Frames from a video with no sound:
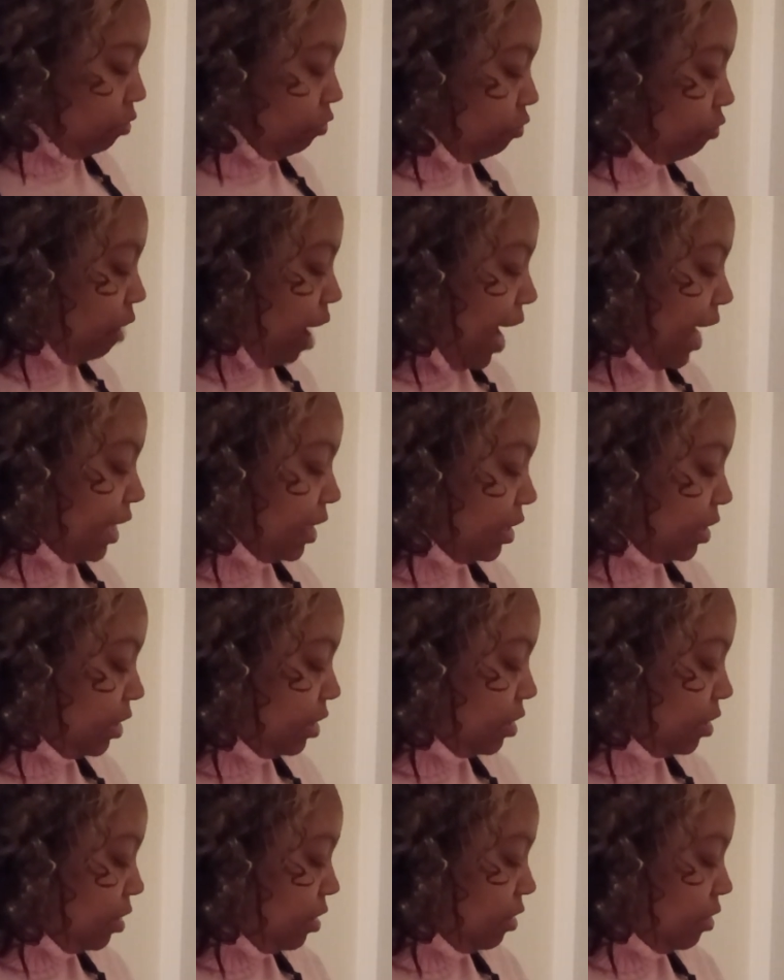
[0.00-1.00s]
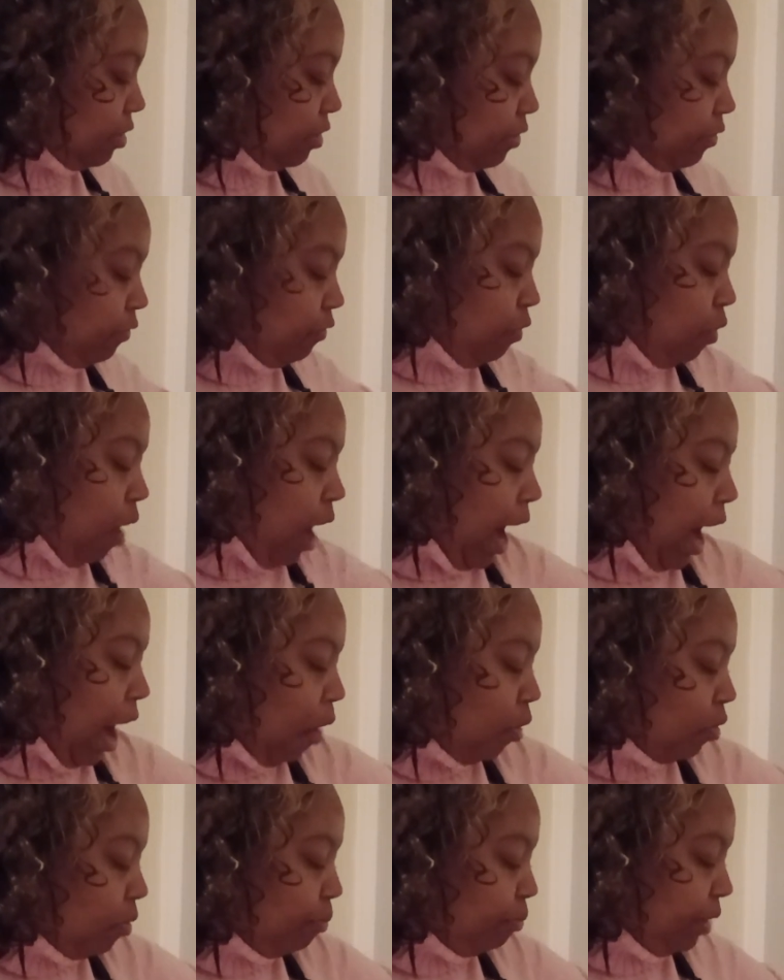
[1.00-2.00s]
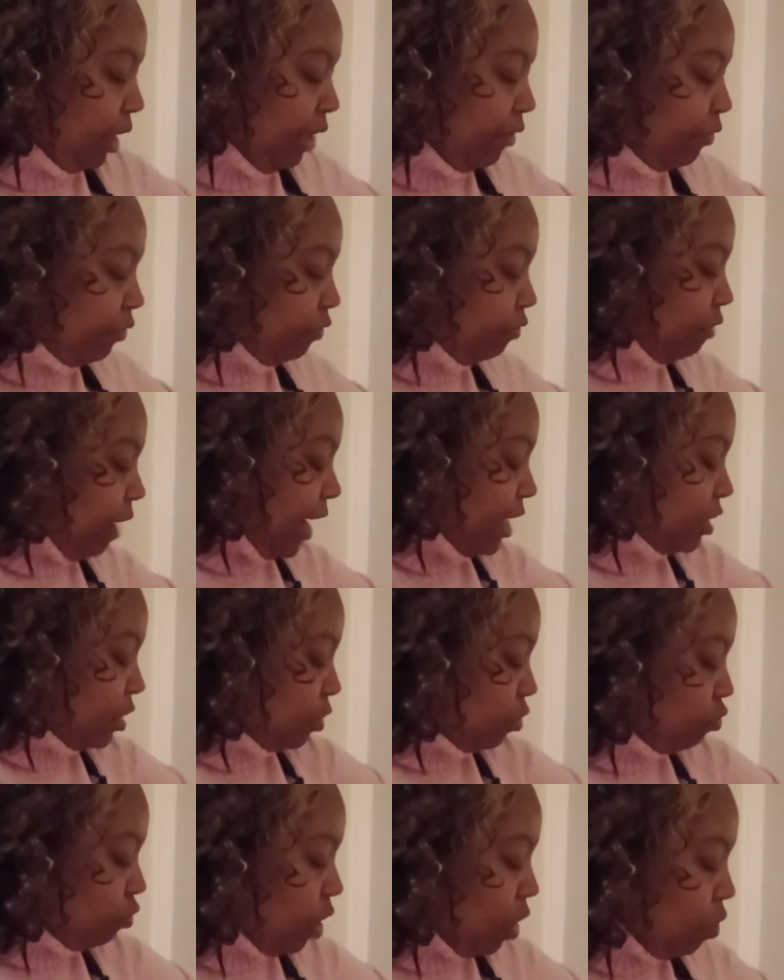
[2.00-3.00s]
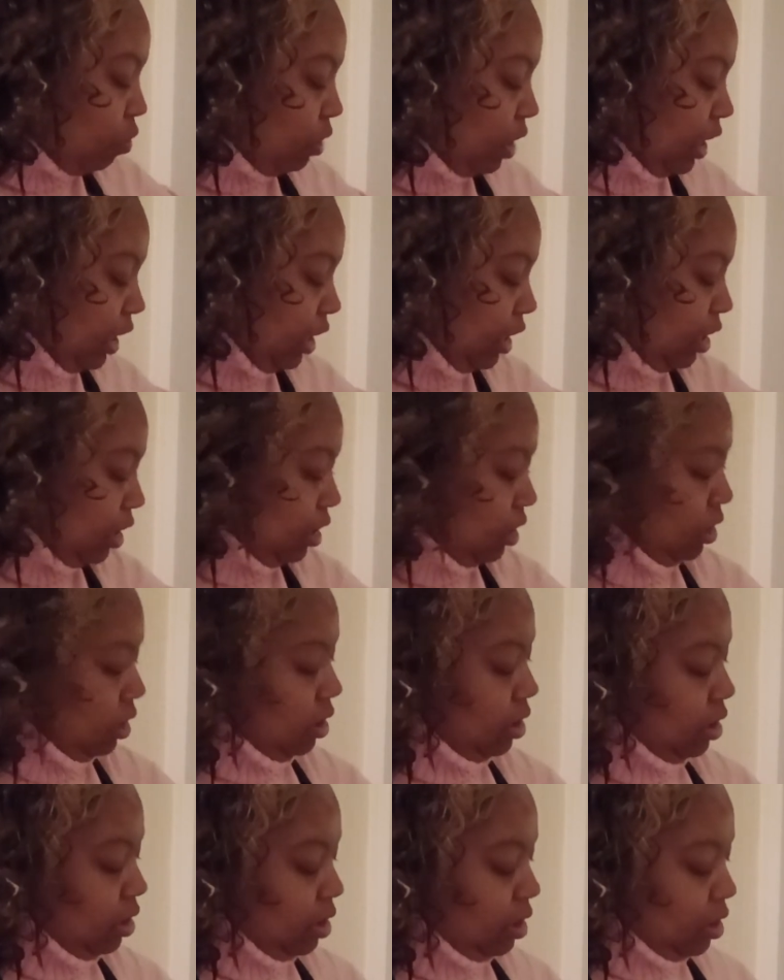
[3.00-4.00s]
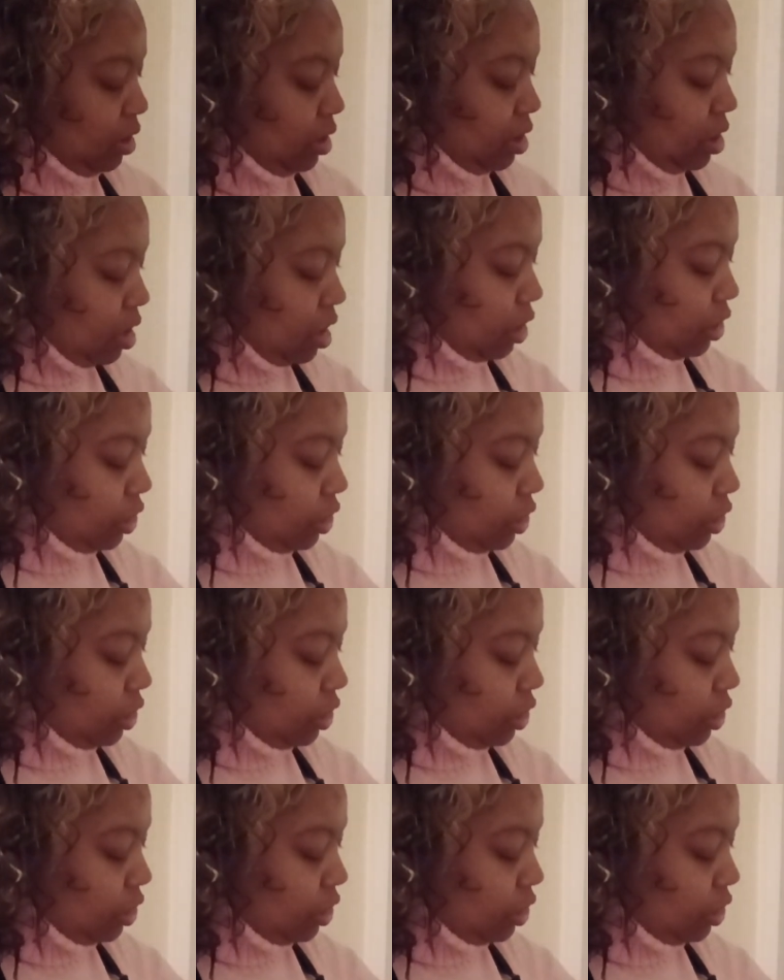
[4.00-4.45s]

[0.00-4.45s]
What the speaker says: rice for our beef rice-a-roni a